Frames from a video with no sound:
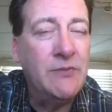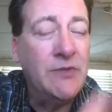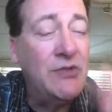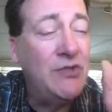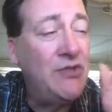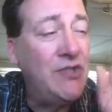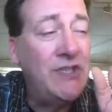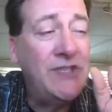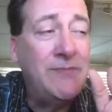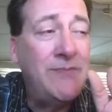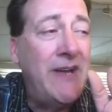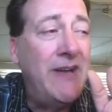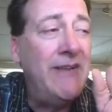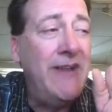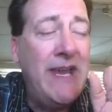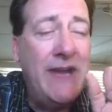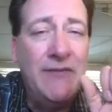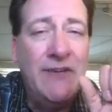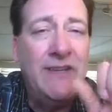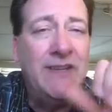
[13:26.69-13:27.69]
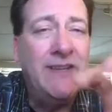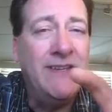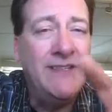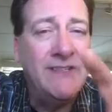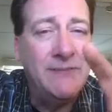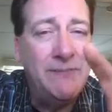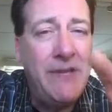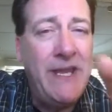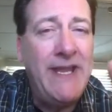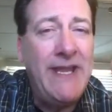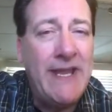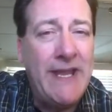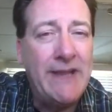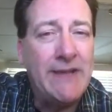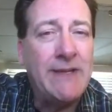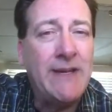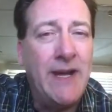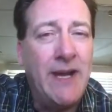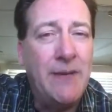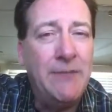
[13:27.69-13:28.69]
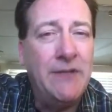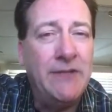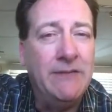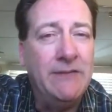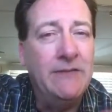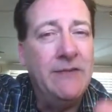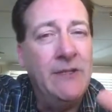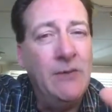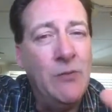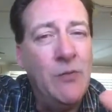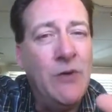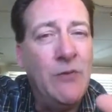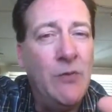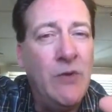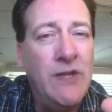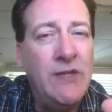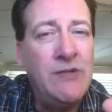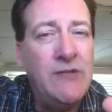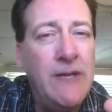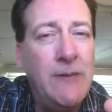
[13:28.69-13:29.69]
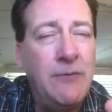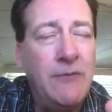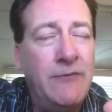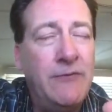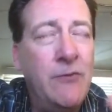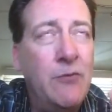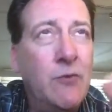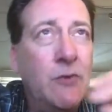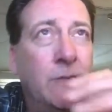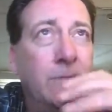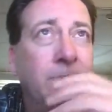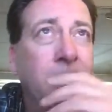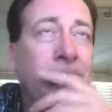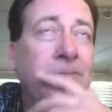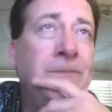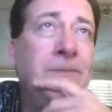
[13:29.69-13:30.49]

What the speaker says: which just about everything is made out of carbon in one way, shape, or form.